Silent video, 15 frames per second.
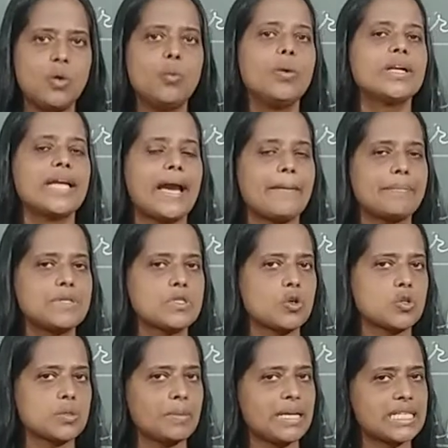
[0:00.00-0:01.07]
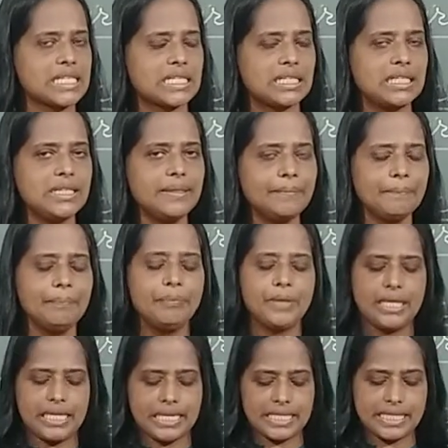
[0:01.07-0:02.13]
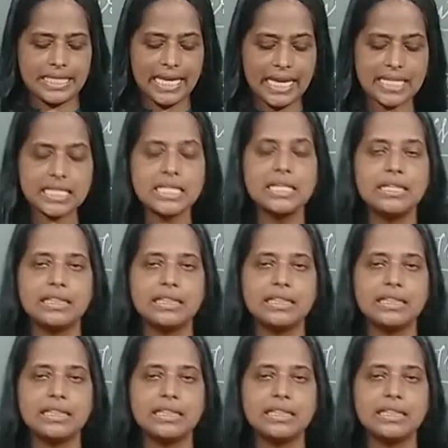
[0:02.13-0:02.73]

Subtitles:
What happens automatically is that